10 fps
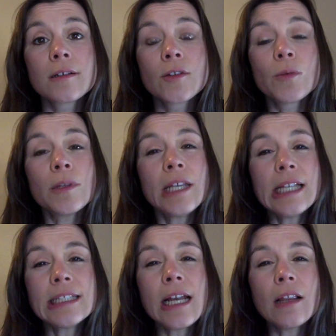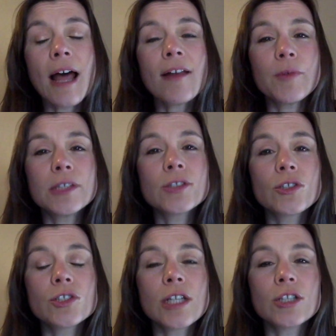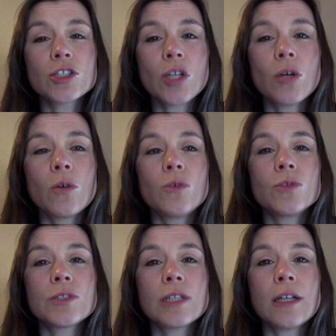There really isn't a lot of research that shows